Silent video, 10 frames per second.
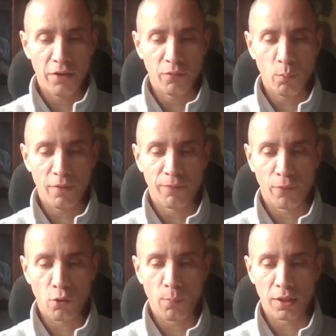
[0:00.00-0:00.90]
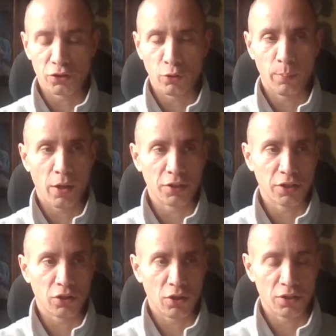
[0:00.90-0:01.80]
even when formed by a
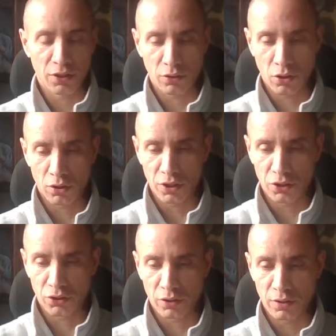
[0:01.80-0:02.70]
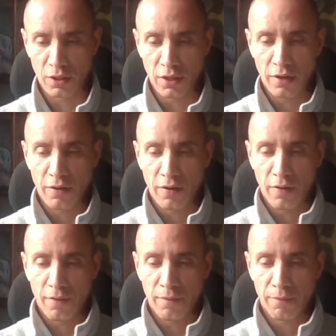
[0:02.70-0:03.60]
two-party coalition,
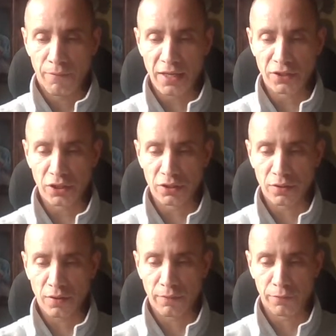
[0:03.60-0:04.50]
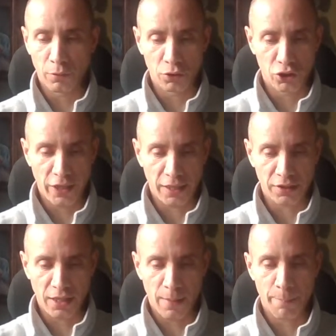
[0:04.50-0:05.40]
faces fewer
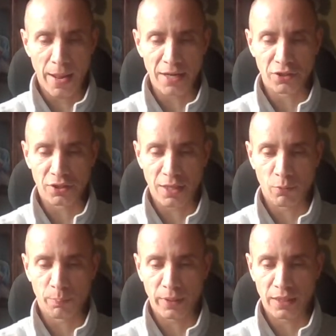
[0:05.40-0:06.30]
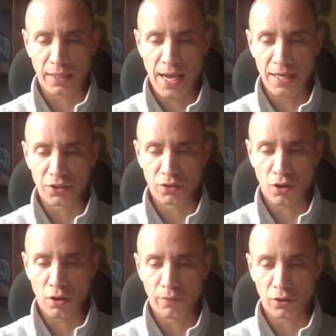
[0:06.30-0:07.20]
checks and balances that would be the case
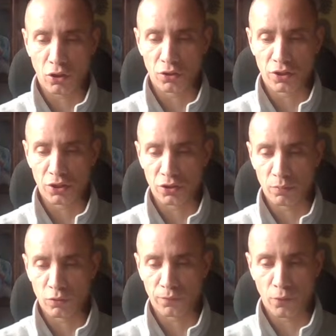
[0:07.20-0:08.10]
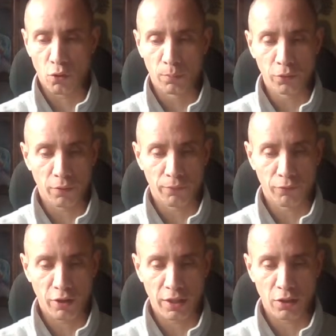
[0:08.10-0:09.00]
of a coalition was formed of
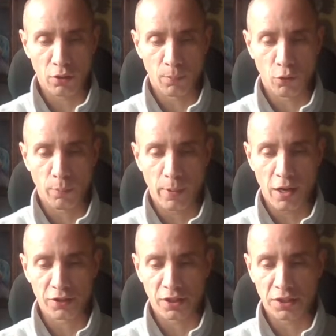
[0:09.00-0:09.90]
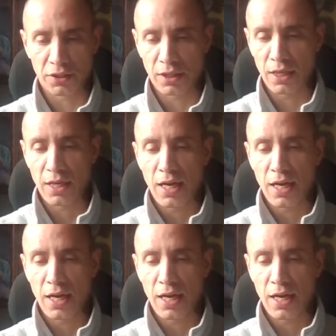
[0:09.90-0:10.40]
three or more parties,